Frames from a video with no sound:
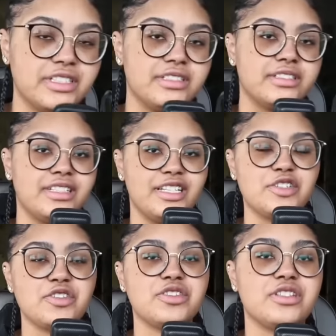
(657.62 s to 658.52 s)
is an
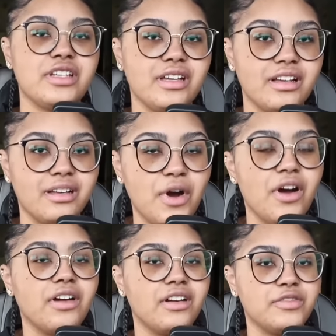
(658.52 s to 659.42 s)
interesting
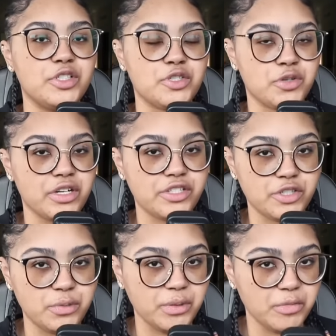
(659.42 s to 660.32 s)
part of Detroit
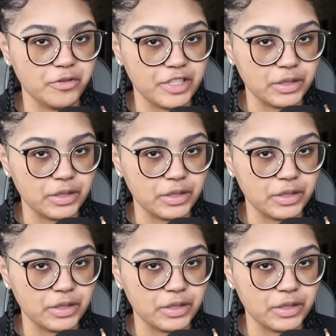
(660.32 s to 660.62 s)
Tubi movie